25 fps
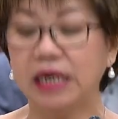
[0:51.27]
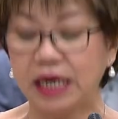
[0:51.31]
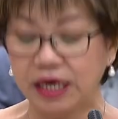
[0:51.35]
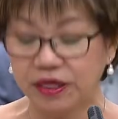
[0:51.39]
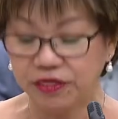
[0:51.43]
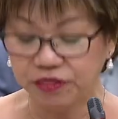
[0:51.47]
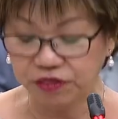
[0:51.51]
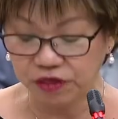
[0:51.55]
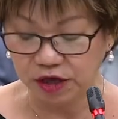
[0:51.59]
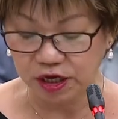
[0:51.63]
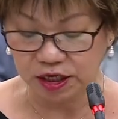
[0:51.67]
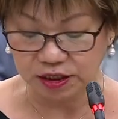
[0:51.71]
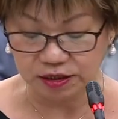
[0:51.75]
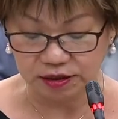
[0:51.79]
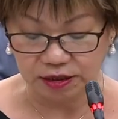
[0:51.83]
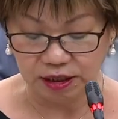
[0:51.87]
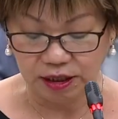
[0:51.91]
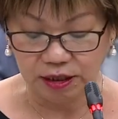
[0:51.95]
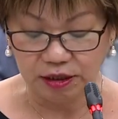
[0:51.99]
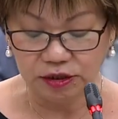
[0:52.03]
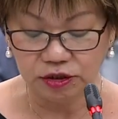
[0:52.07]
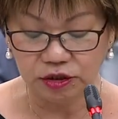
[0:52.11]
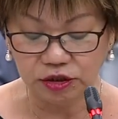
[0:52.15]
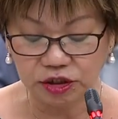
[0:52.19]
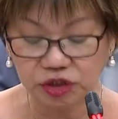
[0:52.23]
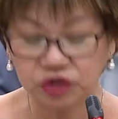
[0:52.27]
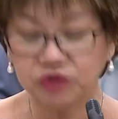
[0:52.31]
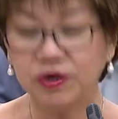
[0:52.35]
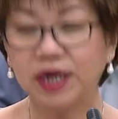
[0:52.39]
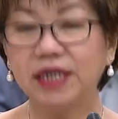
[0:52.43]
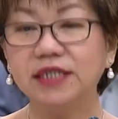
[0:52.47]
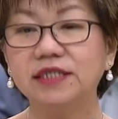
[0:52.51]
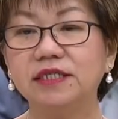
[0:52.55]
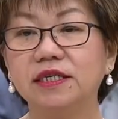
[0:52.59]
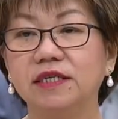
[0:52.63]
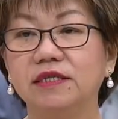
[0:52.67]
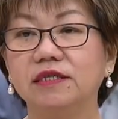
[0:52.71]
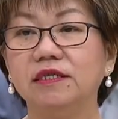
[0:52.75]
And third, to
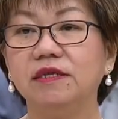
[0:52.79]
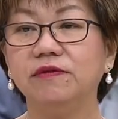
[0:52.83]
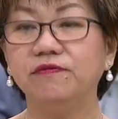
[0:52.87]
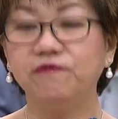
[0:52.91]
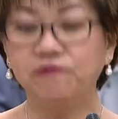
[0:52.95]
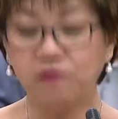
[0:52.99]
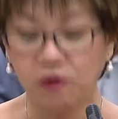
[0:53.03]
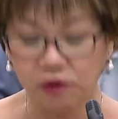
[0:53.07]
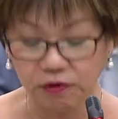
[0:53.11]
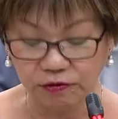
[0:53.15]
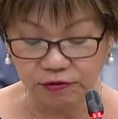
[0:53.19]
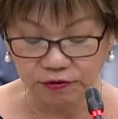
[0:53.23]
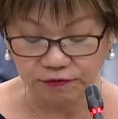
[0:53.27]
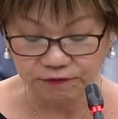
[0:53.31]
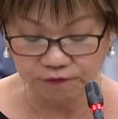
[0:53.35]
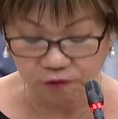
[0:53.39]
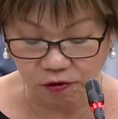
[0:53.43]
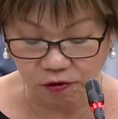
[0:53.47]
strengthen the